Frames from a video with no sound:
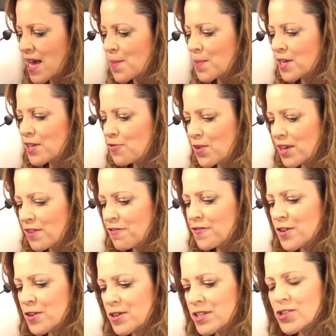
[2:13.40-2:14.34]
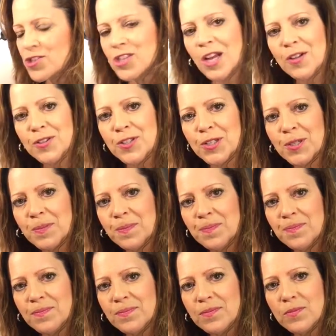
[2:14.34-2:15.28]
But if we have food and shelter,
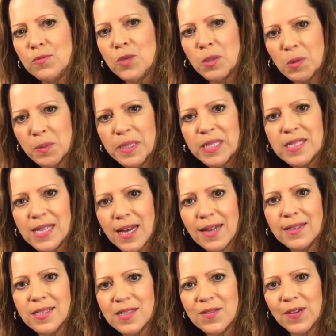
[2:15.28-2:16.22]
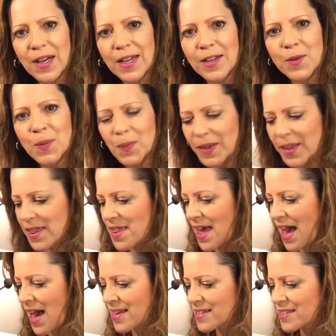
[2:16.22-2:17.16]
we will be satisfied with
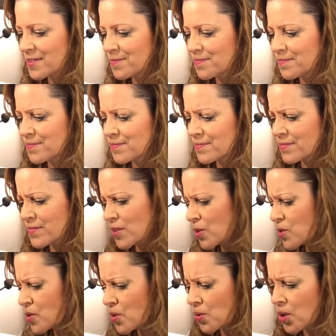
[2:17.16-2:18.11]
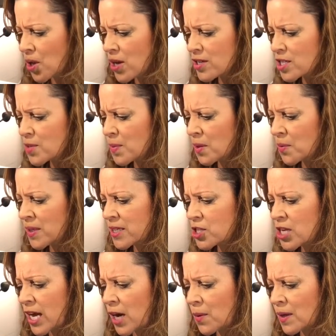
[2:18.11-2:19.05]
that. Those who long to be rich,
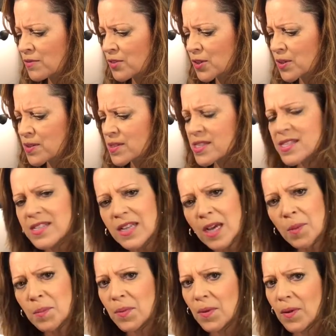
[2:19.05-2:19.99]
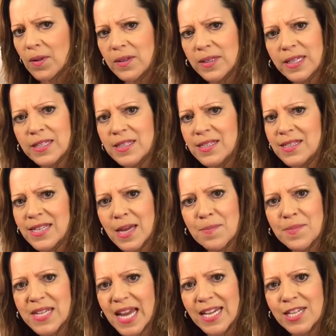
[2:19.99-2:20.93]
however, stumble into
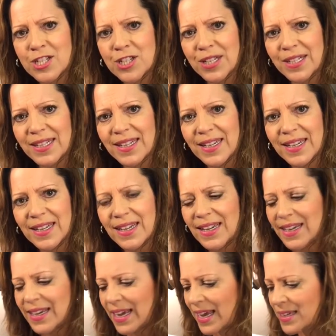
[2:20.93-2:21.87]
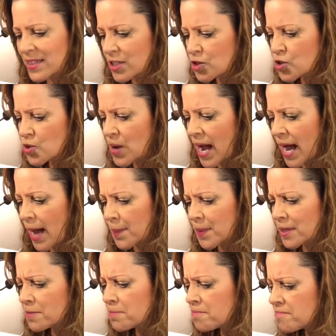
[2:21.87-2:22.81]
temptation and a trap,
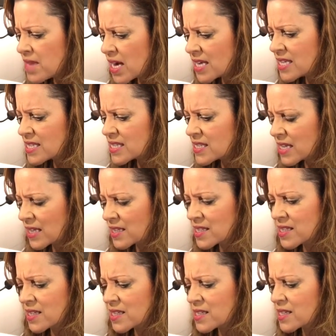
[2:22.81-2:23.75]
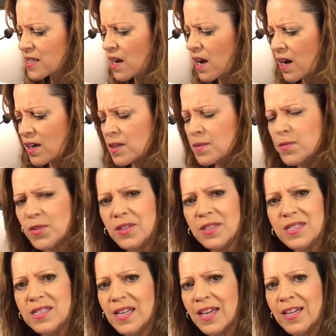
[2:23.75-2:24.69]
and many senseless and harmful
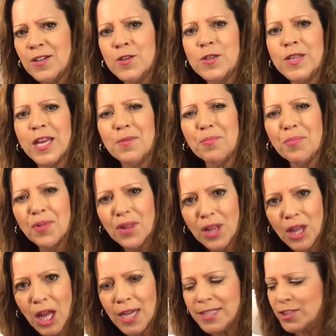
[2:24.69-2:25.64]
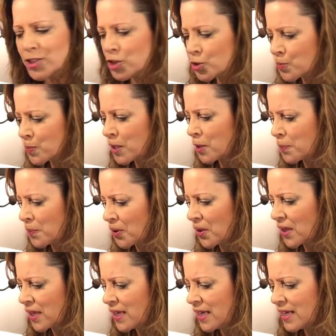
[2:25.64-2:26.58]
desires that plunge
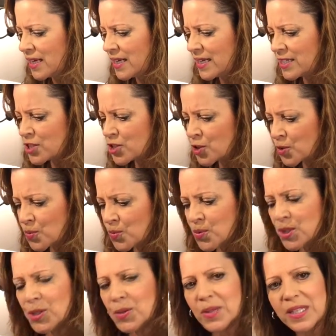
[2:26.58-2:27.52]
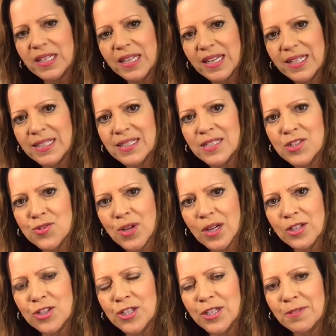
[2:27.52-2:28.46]
people into ruin and
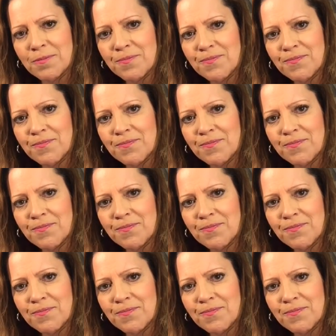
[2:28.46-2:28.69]
destruction.